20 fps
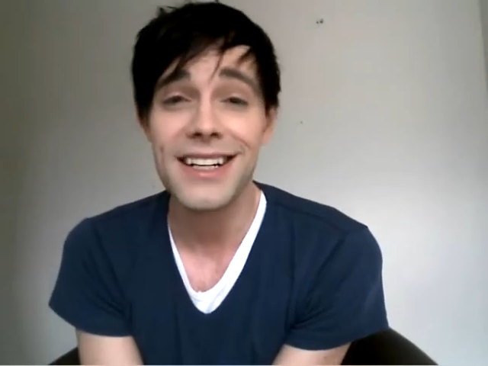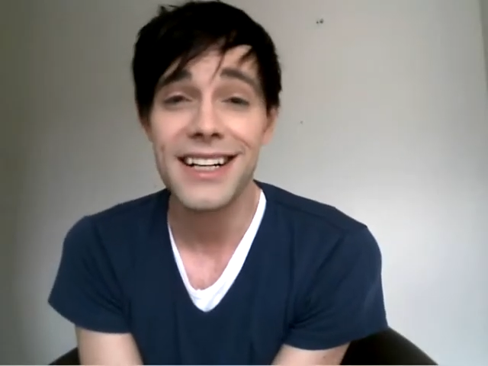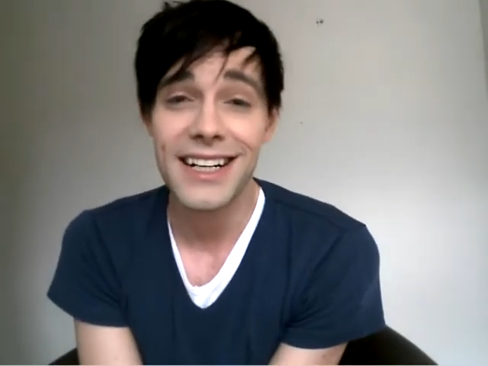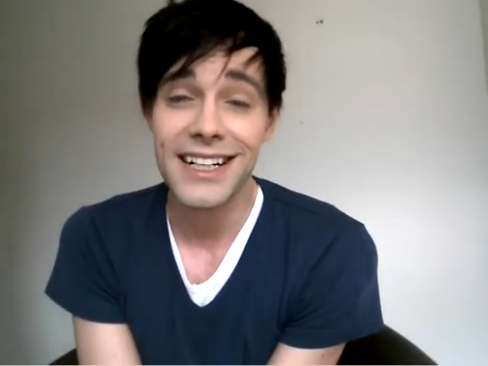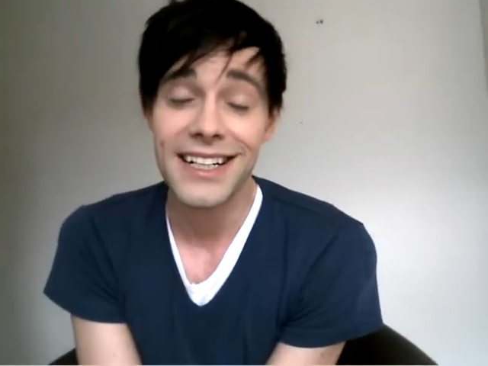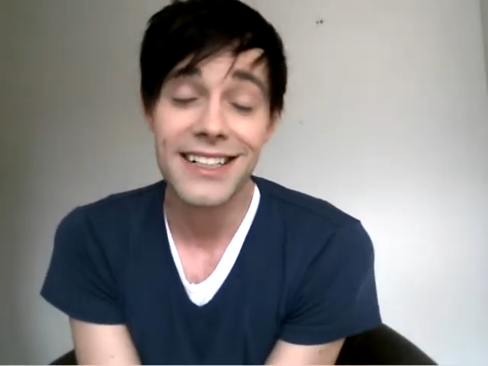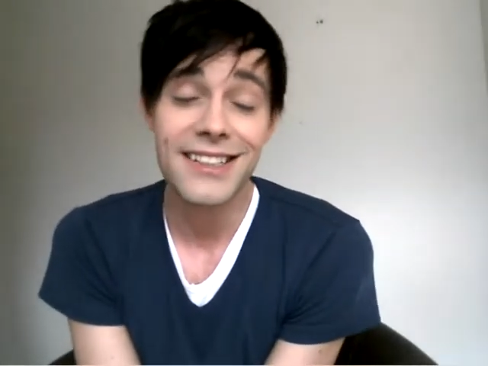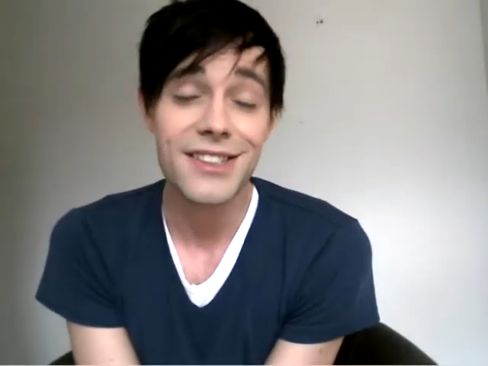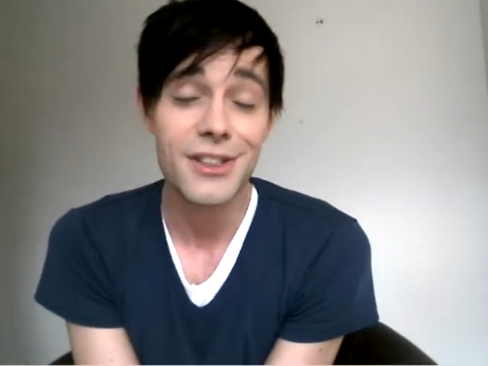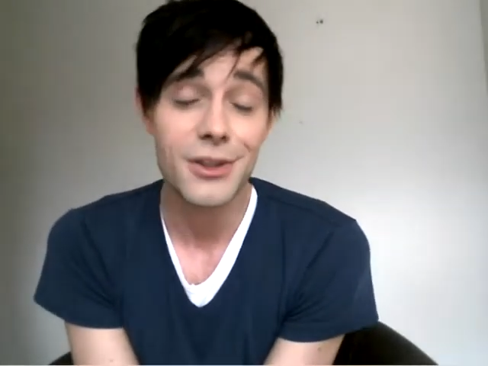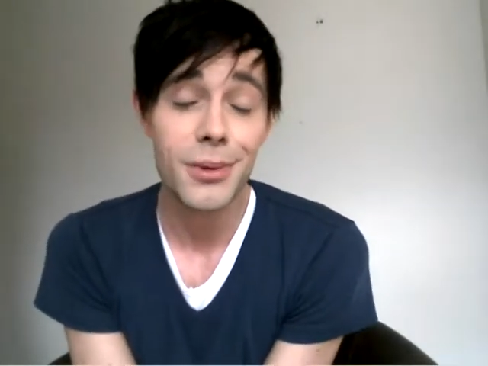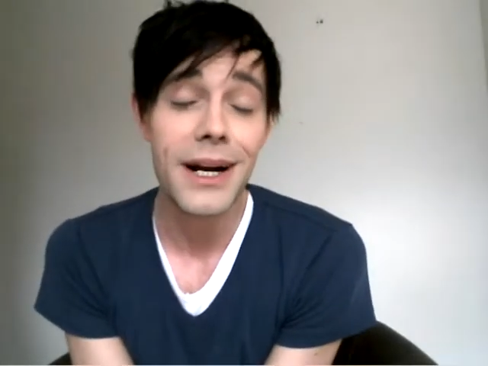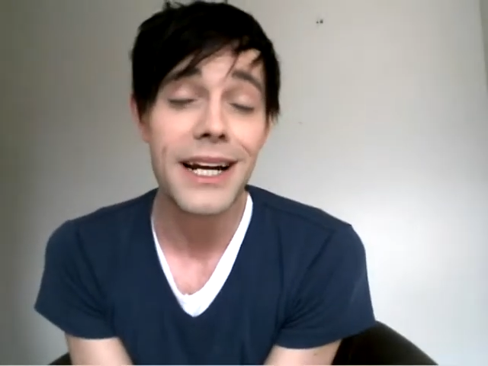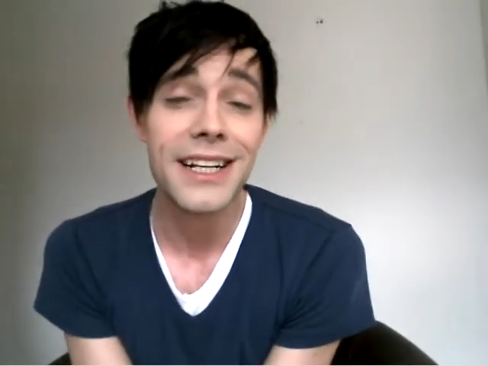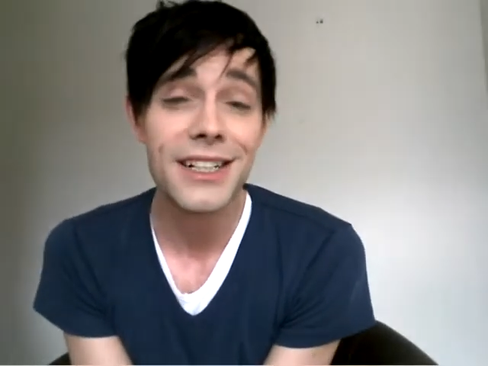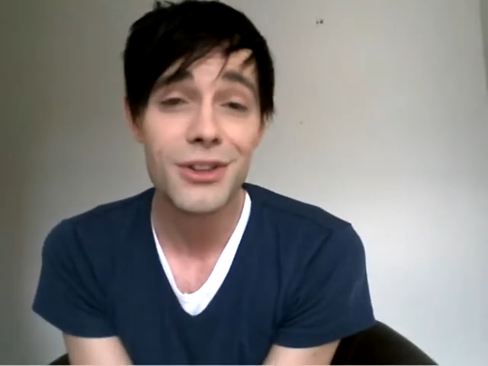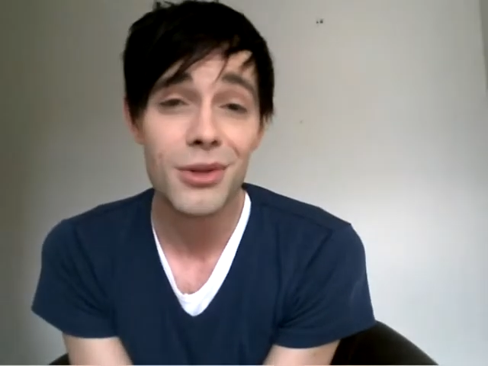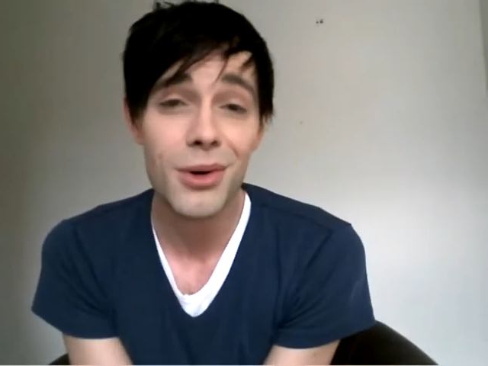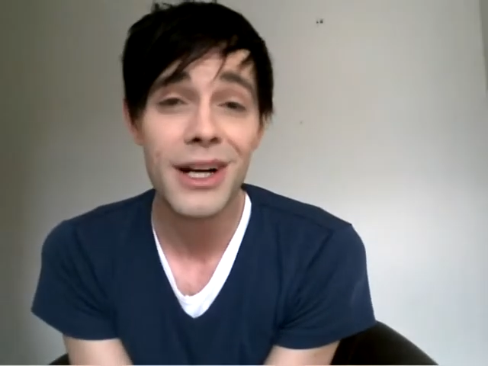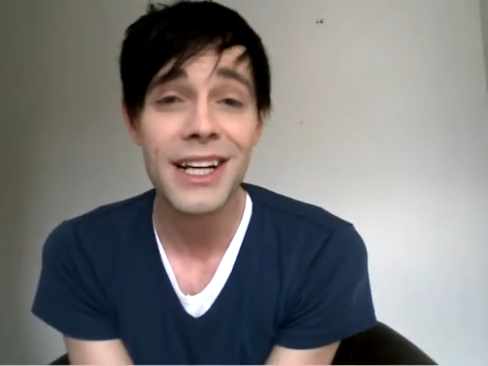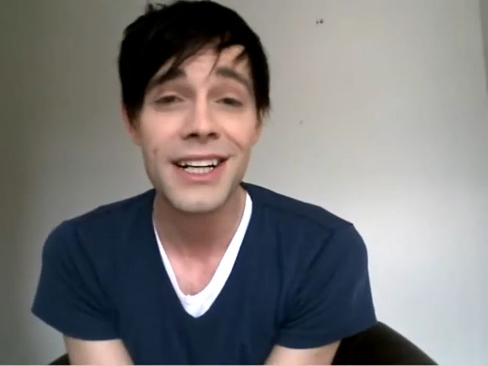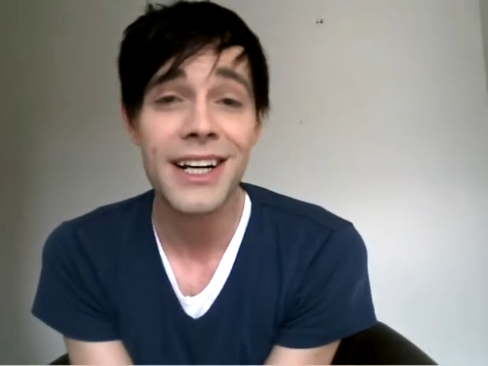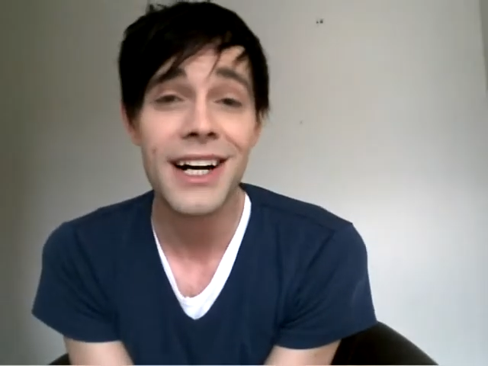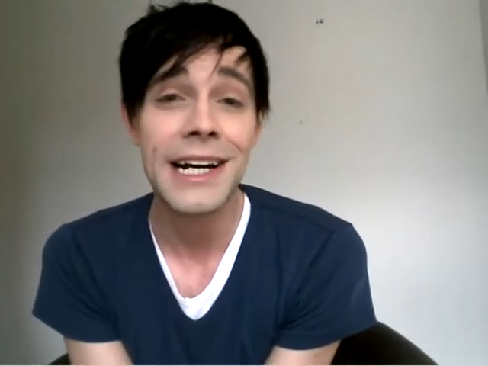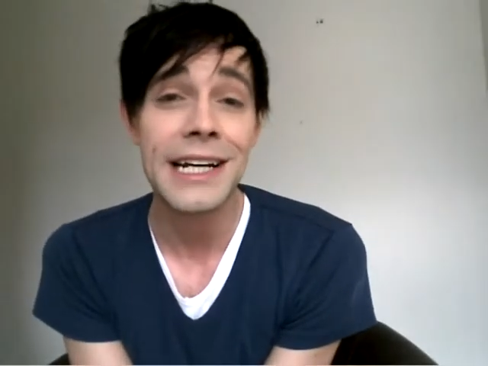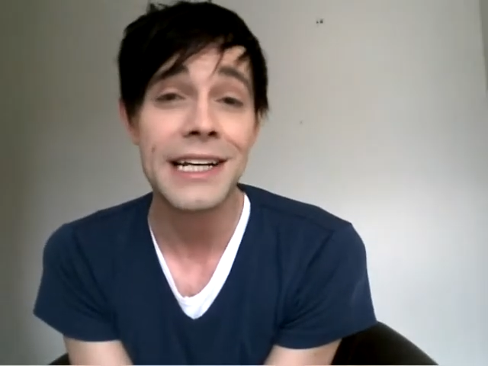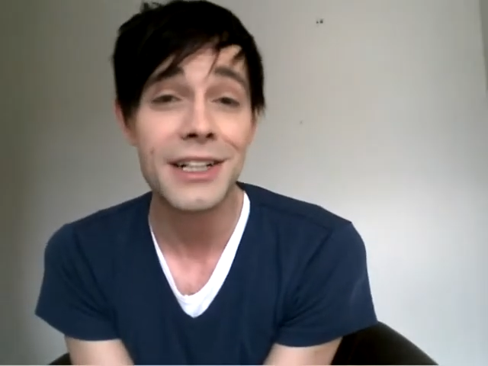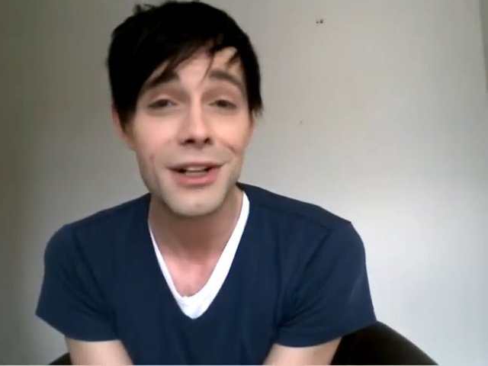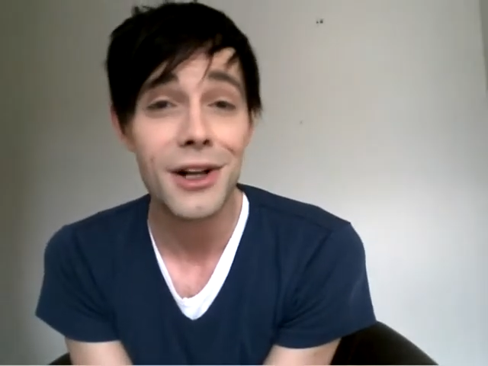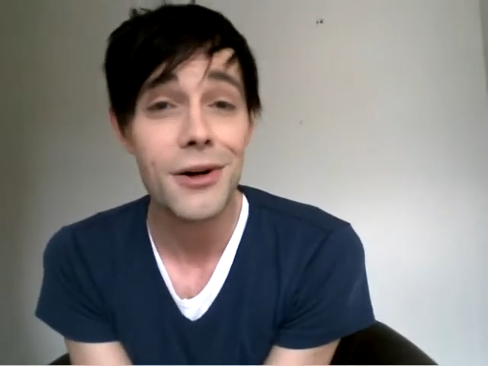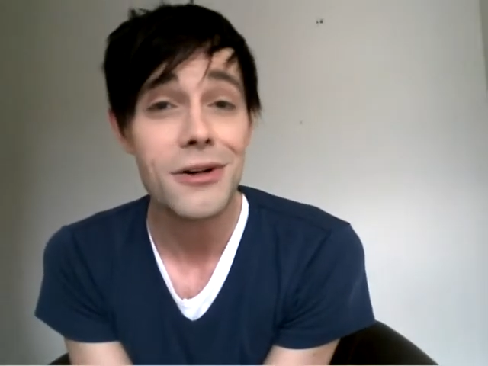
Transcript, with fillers: that in its 2029